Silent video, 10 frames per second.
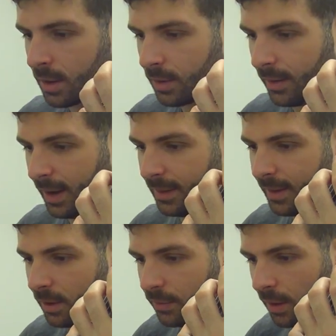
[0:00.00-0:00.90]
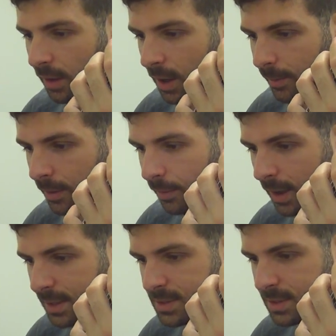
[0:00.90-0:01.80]
Great, thanks for the comment,
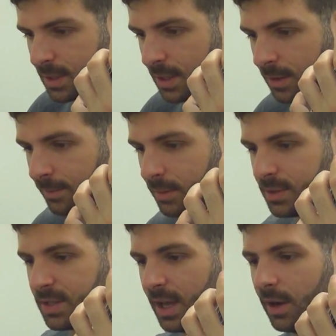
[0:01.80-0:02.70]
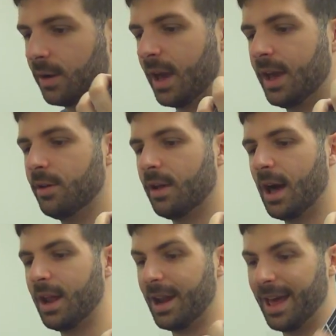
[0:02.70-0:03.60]
Ross. You're saying okay, you
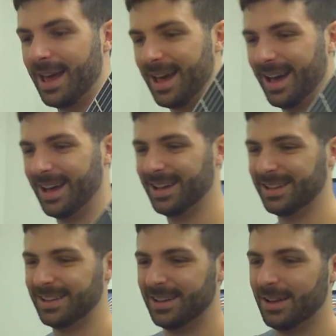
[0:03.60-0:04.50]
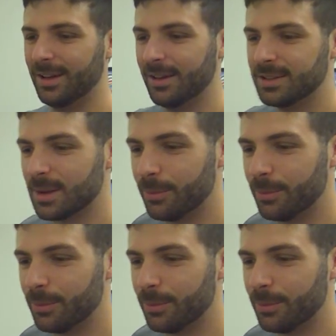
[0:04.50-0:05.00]
got it? What's up,